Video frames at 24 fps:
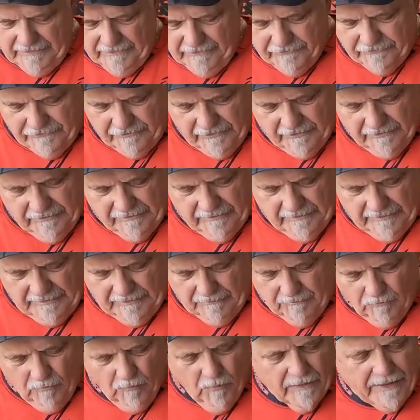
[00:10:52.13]
So
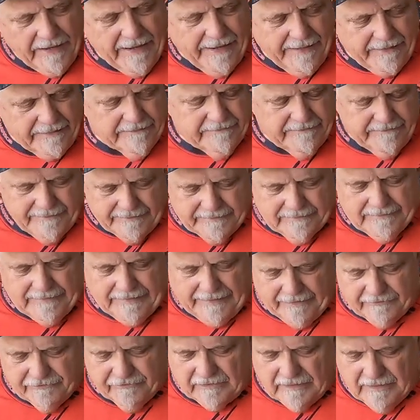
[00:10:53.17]
what I did
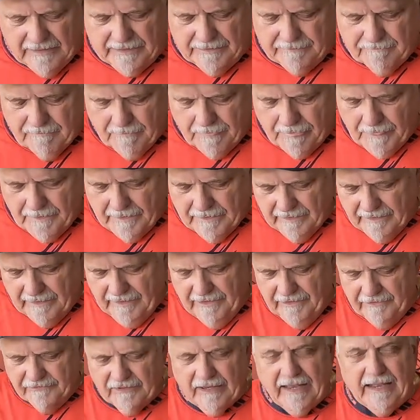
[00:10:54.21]
last night
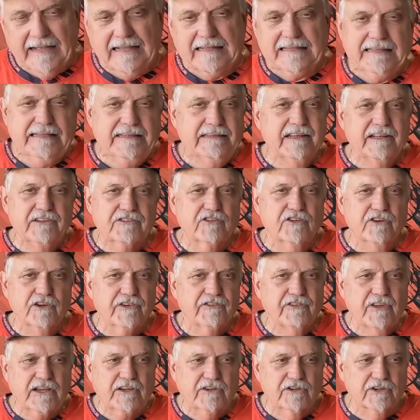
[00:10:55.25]
is I cleaned it as good
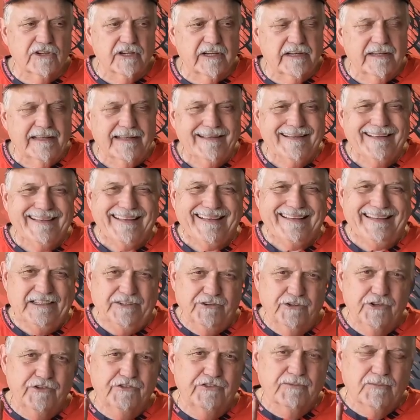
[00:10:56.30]
as I could, and I
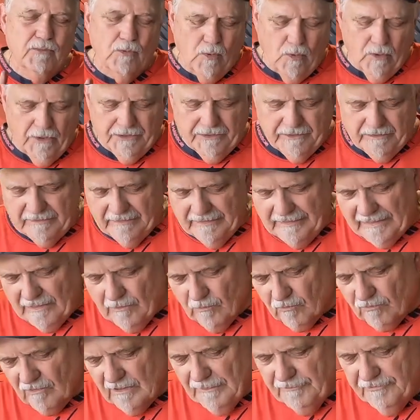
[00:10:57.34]
took some oil and I
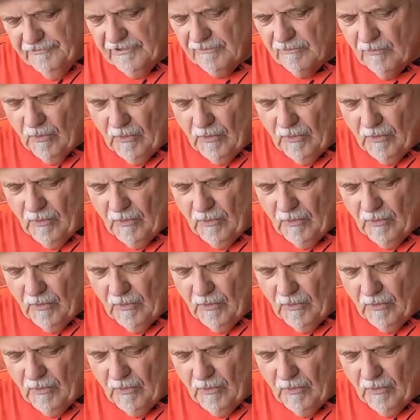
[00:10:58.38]
rubbed some